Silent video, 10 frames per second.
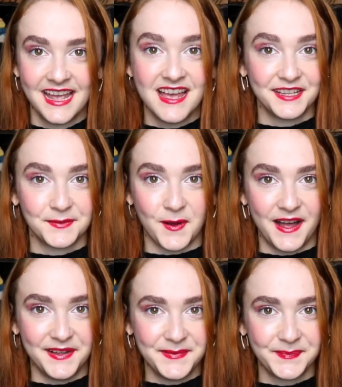as
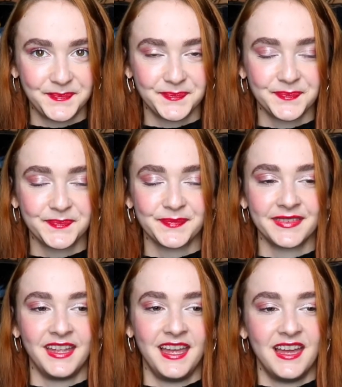well.
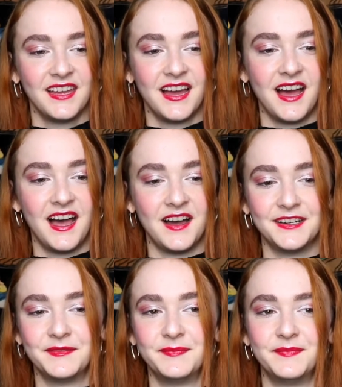
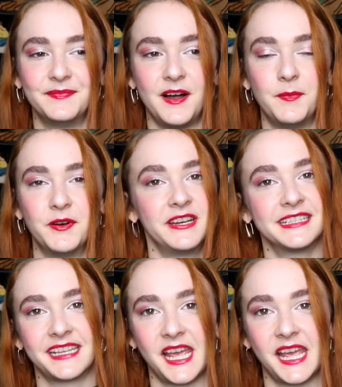I'll put his